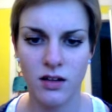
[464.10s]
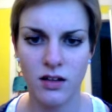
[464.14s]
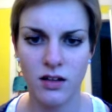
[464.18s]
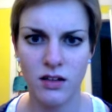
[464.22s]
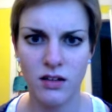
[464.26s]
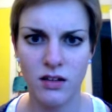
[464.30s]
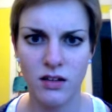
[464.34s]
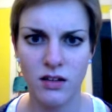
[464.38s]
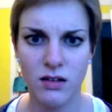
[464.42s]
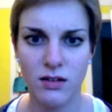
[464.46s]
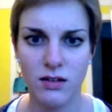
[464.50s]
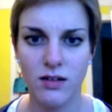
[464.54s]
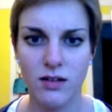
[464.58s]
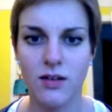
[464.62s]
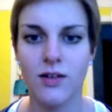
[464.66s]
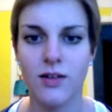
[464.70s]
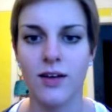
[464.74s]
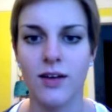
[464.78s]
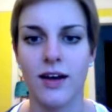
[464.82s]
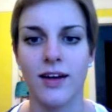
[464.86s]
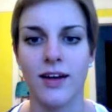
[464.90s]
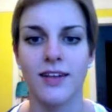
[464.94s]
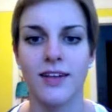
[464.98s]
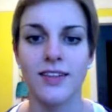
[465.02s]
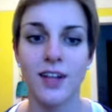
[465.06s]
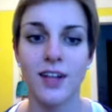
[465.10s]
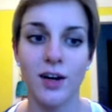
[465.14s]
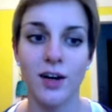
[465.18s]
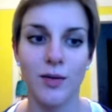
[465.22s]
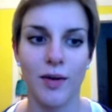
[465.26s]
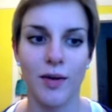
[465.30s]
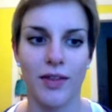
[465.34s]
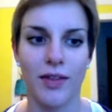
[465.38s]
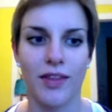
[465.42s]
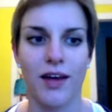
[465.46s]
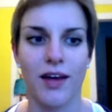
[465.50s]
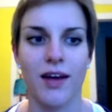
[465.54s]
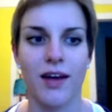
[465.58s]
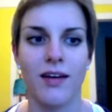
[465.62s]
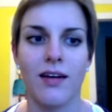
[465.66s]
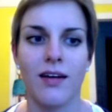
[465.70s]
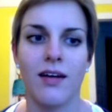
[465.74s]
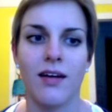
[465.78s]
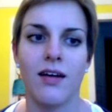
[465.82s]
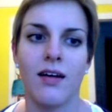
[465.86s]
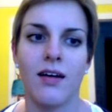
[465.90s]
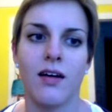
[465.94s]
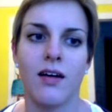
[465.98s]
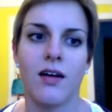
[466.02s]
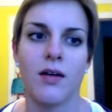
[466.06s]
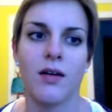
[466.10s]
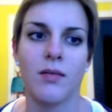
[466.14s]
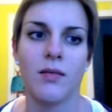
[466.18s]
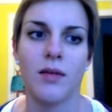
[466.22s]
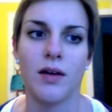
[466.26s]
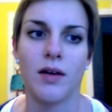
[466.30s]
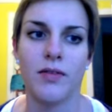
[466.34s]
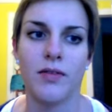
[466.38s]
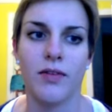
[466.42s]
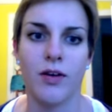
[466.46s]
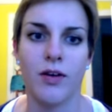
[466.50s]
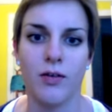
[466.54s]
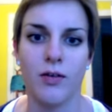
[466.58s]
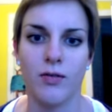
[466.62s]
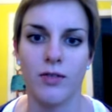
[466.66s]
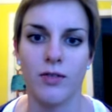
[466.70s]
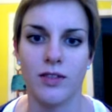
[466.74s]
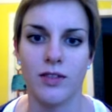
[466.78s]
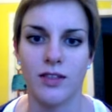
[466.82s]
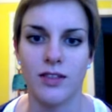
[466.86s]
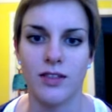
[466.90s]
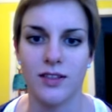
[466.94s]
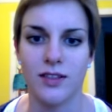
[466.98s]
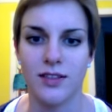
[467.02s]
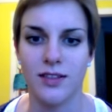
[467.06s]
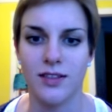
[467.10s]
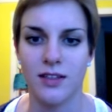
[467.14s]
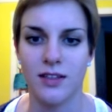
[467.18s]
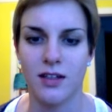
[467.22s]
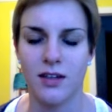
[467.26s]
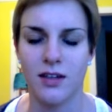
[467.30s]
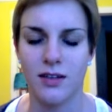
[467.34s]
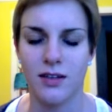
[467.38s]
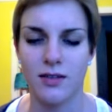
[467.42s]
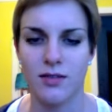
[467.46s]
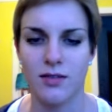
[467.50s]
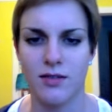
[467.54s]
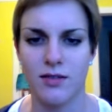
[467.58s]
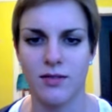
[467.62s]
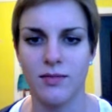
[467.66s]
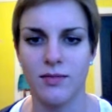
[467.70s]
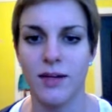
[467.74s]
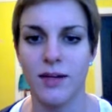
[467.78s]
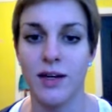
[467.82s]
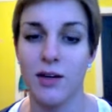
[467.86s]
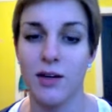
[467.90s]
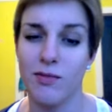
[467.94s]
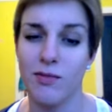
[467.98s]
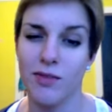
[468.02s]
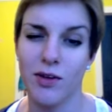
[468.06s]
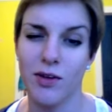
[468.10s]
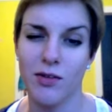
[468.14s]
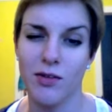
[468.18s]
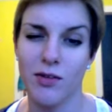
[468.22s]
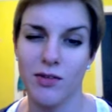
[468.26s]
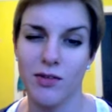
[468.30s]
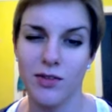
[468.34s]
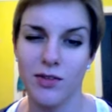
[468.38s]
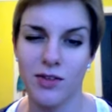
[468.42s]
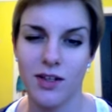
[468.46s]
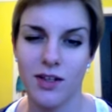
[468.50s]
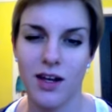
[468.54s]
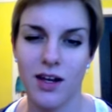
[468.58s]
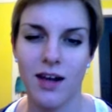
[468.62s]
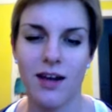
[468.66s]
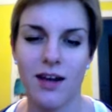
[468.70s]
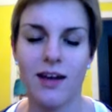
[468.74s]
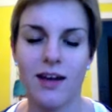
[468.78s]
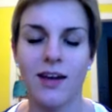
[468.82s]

Oh, okay, sorry about that. My phone was just, oh, my phone was ringing,